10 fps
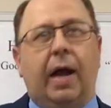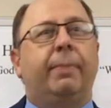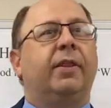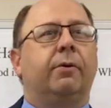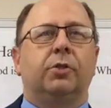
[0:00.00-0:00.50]

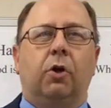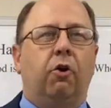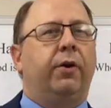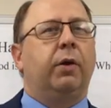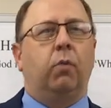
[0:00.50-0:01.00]
Probably there was
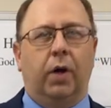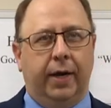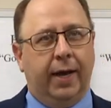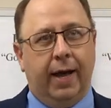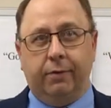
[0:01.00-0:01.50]
already
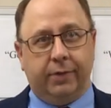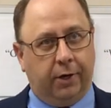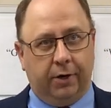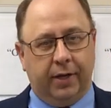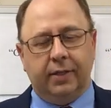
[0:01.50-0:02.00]
one out
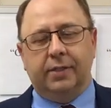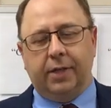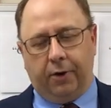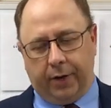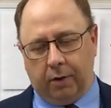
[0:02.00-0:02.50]
there in this
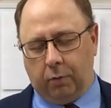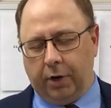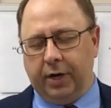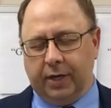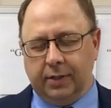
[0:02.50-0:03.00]
area
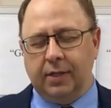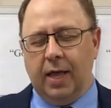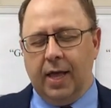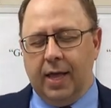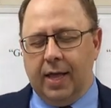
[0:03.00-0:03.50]
where his
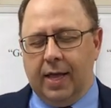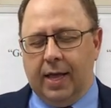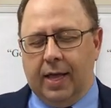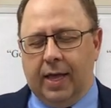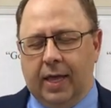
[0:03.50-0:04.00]

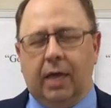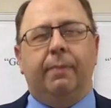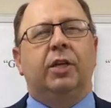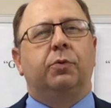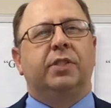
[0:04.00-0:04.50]

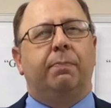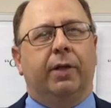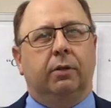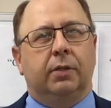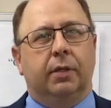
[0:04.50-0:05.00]
image was
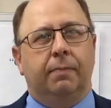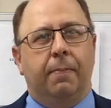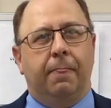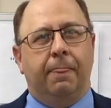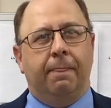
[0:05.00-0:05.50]
built.
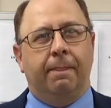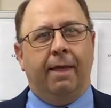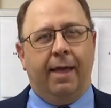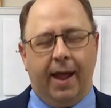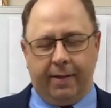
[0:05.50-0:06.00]

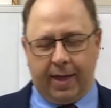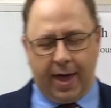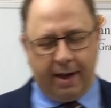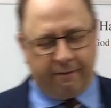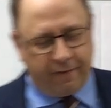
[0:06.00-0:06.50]
And they
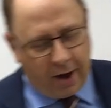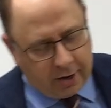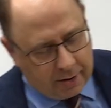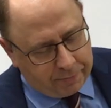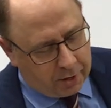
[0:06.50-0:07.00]
had it
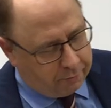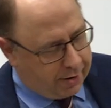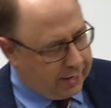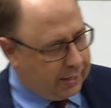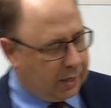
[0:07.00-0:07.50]
fired up there,
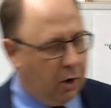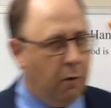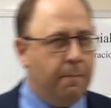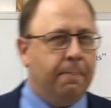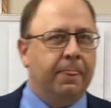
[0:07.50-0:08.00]
ready to
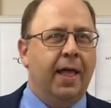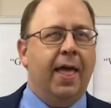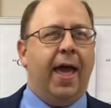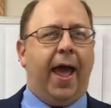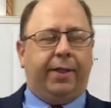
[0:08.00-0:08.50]
go.
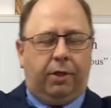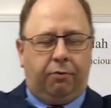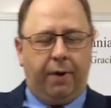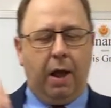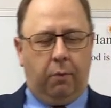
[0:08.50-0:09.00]
And the
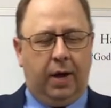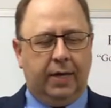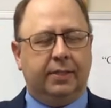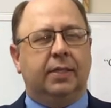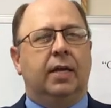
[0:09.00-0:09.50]
threat
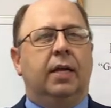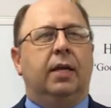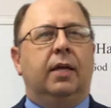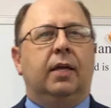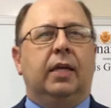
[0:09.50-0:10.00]
was,
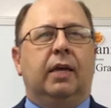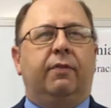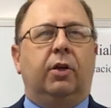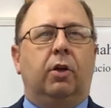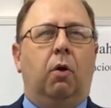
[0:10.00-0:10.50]

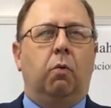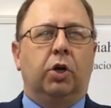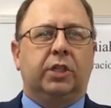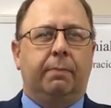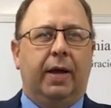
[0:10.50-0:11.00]
if you don't
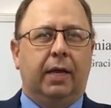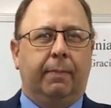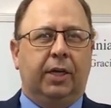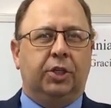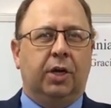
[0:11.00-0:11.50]
worship my
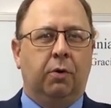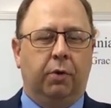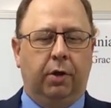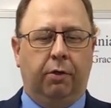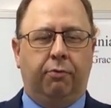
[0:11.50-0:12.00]
image,
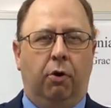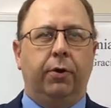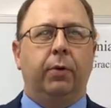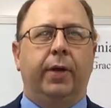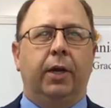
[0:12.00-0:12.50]
we're going to throw
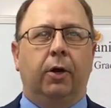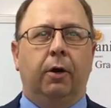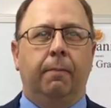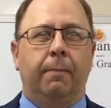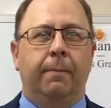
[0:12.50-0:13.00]
you in
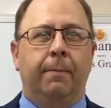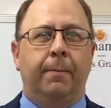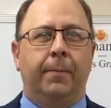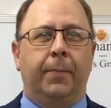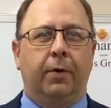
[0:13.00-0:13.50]
here.
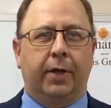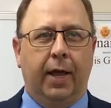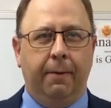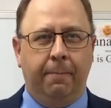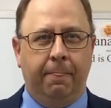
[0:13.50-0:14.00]

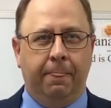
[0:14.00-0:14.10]
Okay?